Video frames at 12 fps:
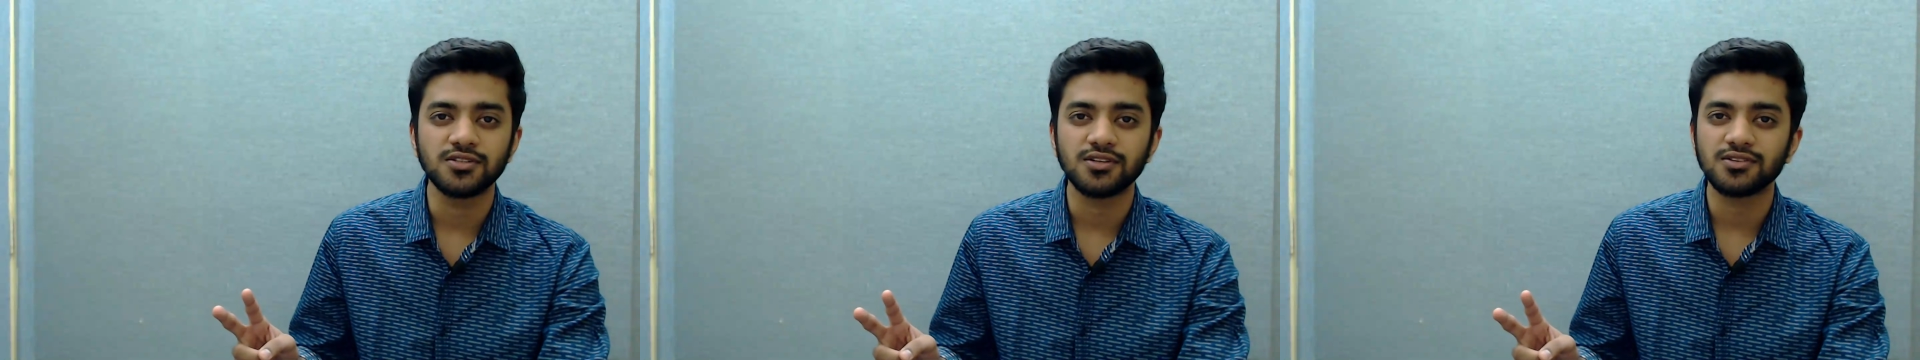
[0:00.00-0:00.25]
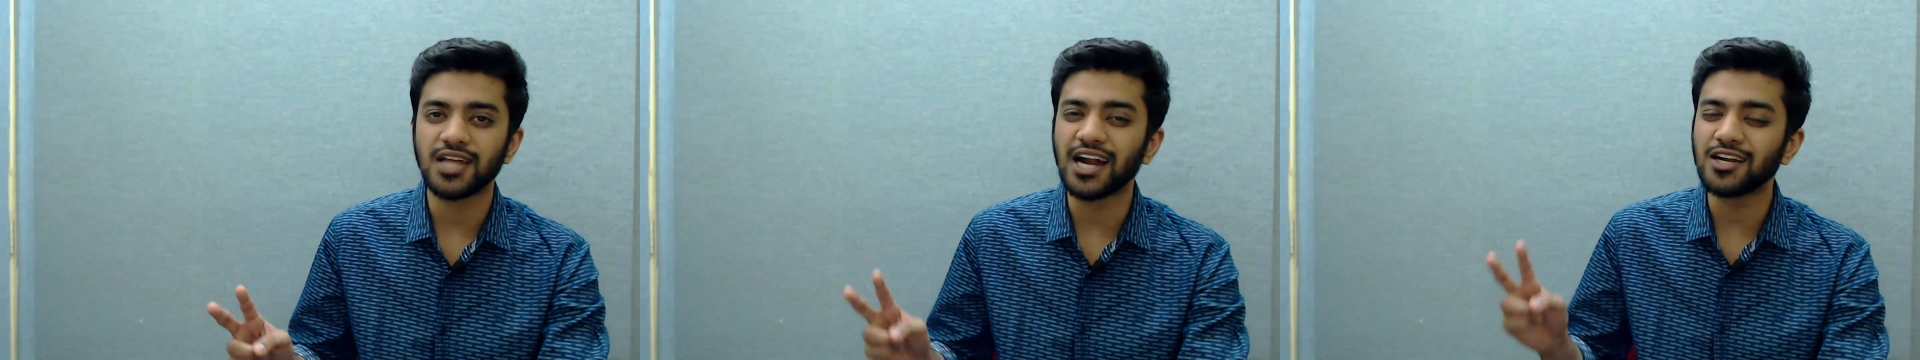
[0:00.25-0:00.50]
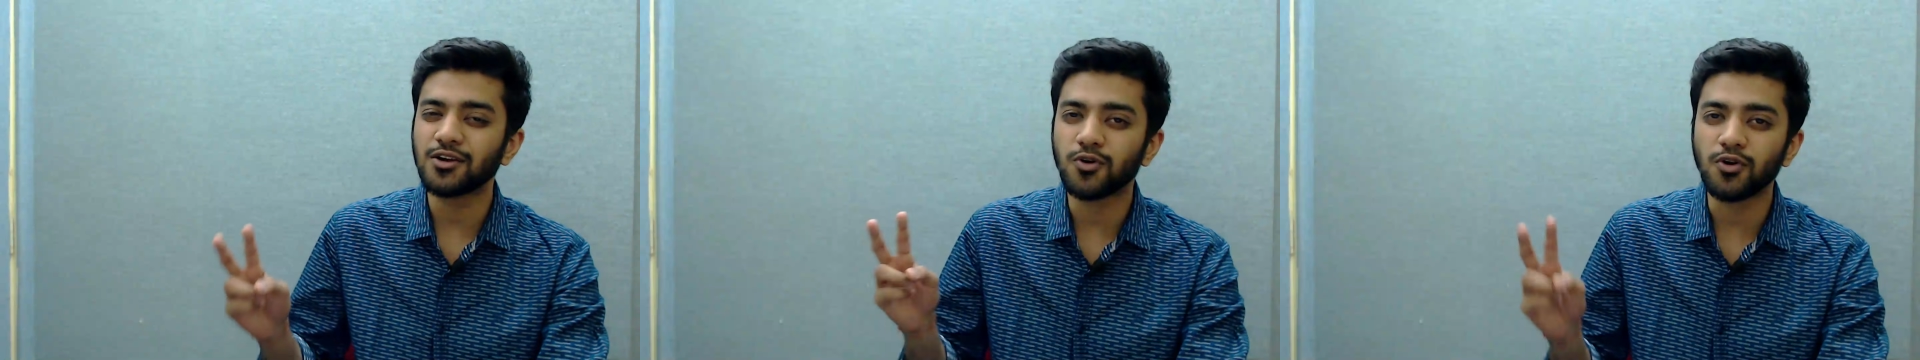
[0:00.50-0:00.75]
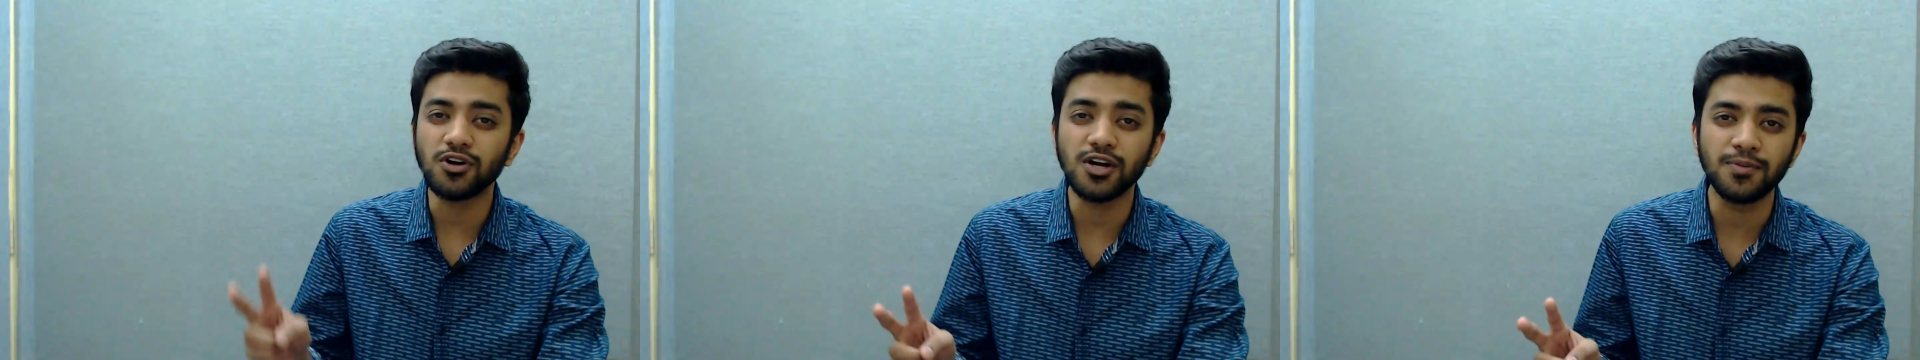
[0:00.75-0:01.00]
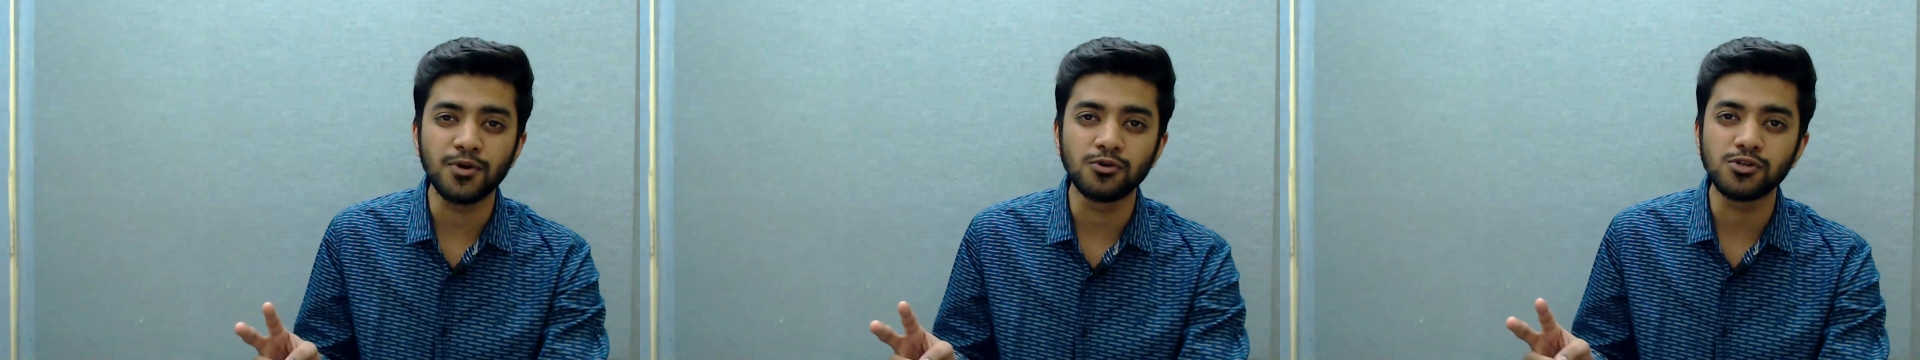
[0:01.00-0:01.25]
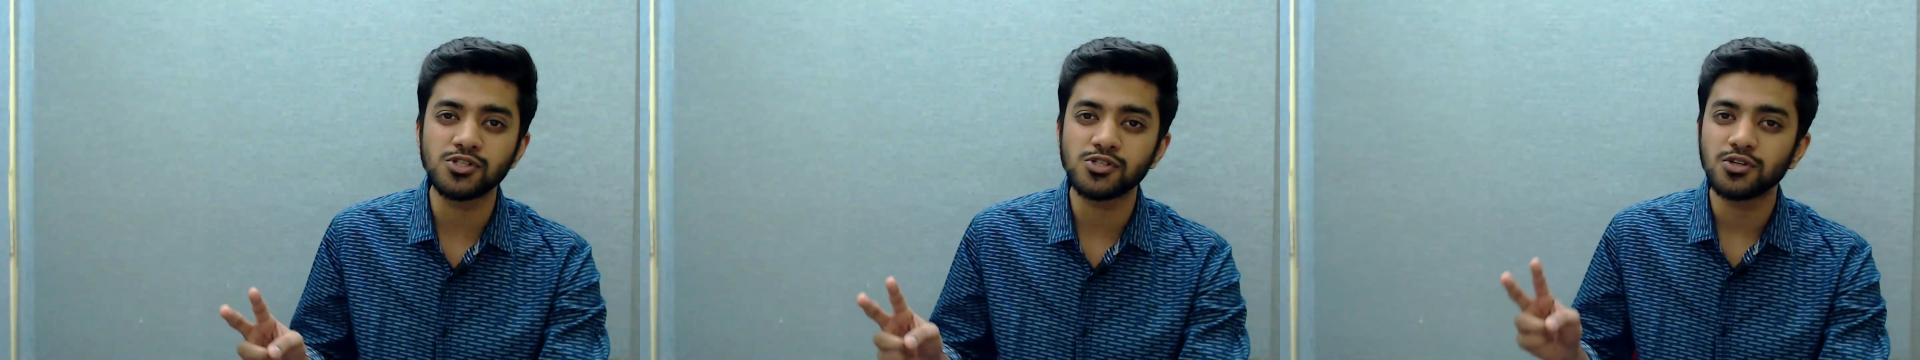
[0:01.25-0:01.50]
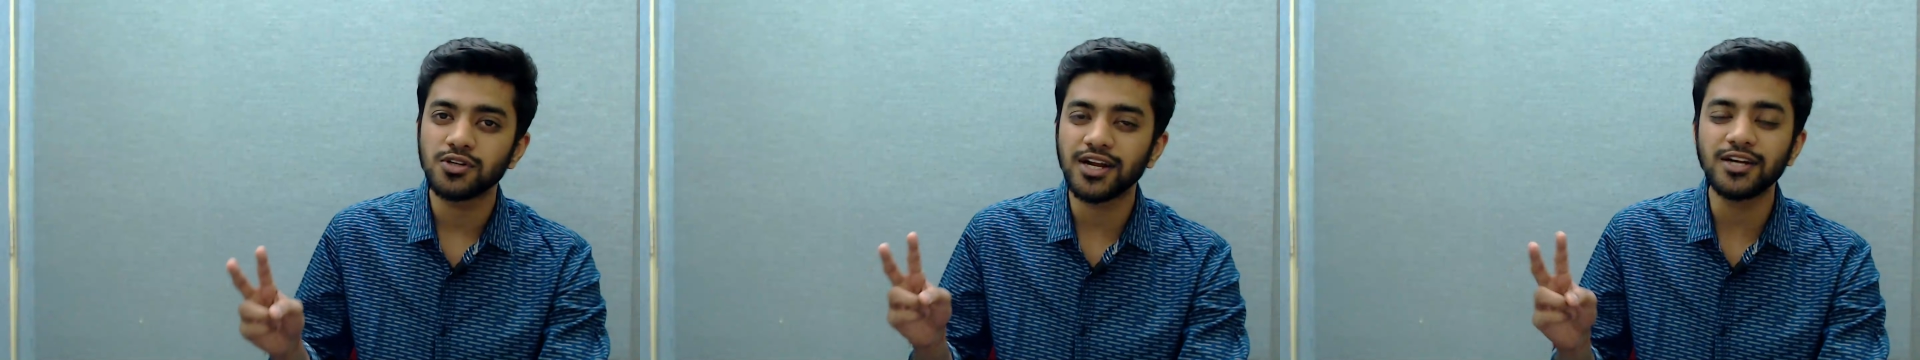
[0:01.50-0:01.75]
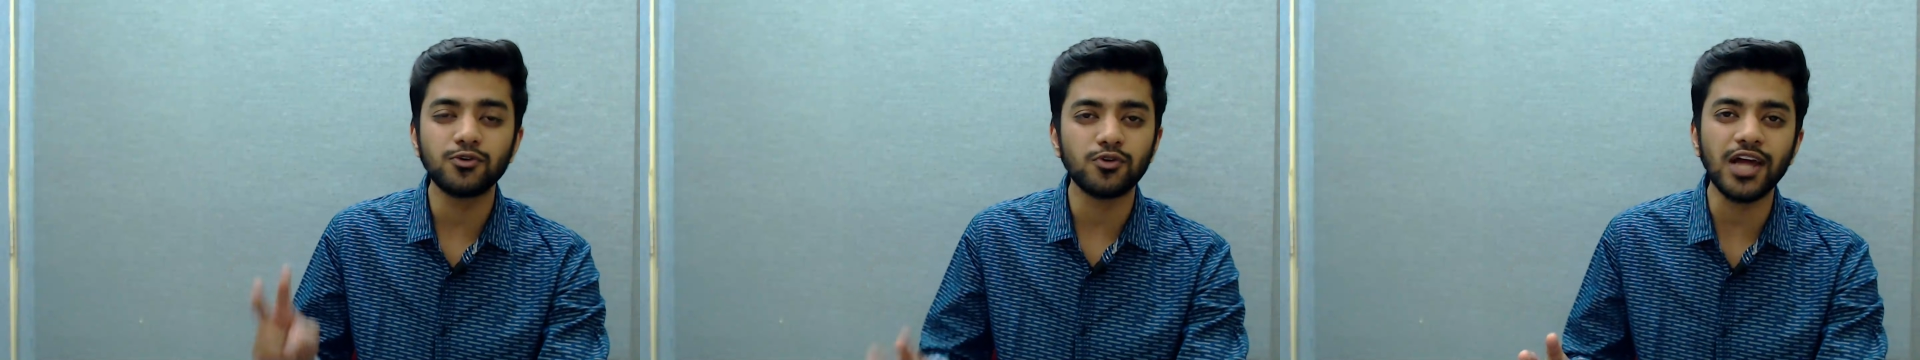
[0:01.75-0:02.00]
that contributes in
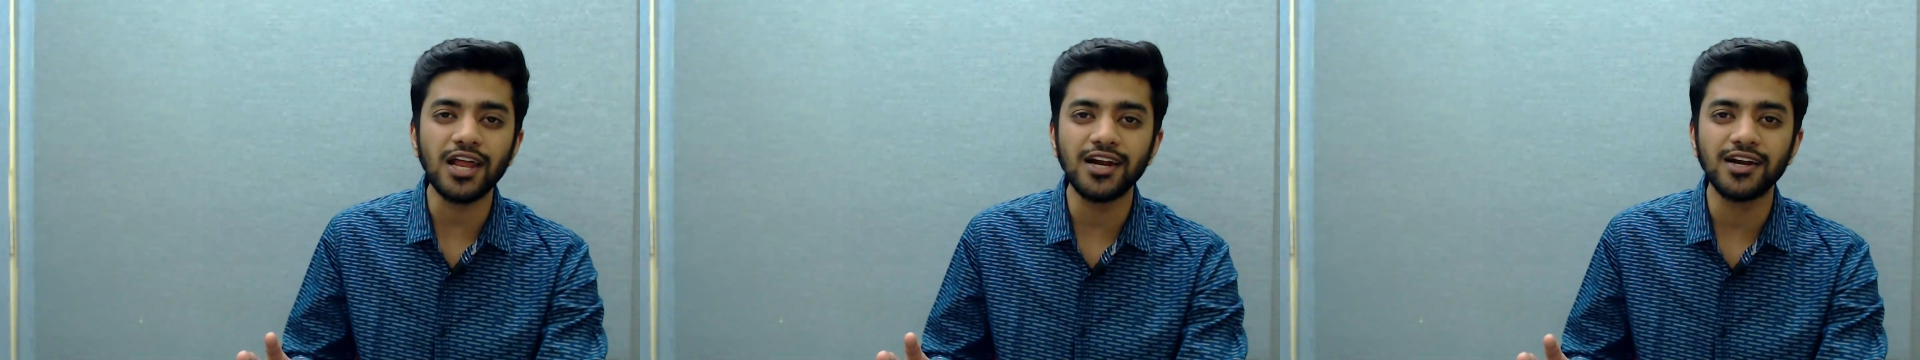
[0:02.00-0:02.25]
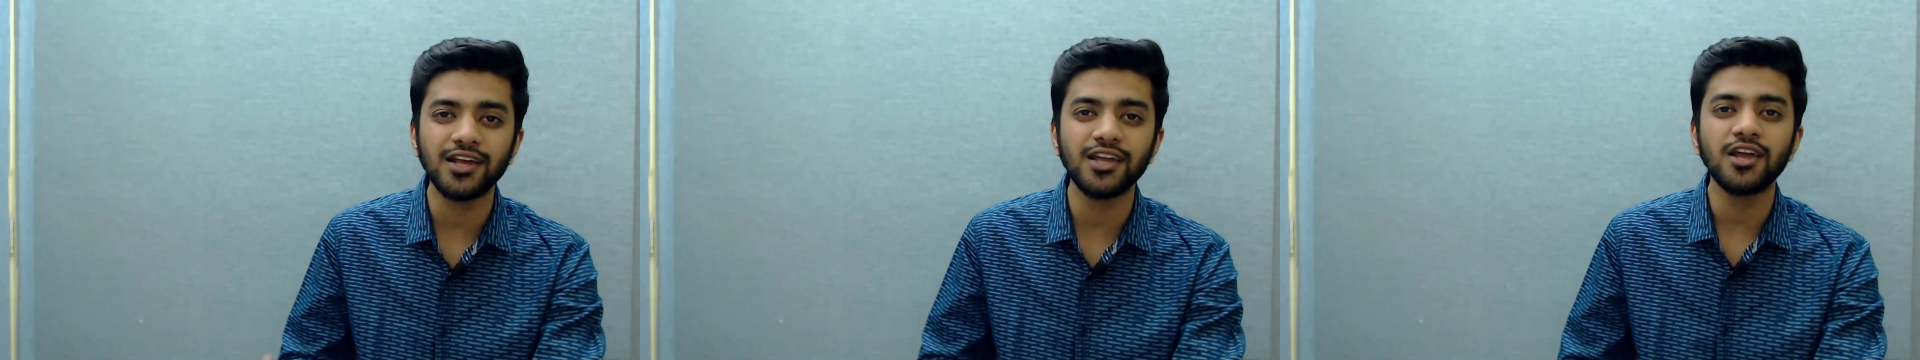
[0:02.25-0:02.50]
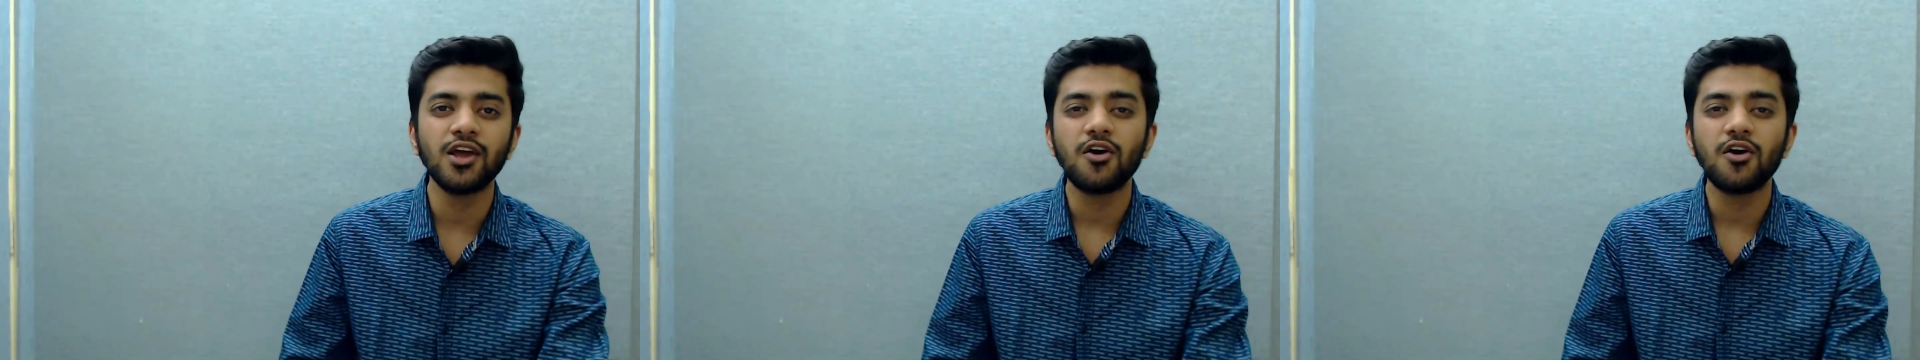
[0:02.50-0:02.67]
totality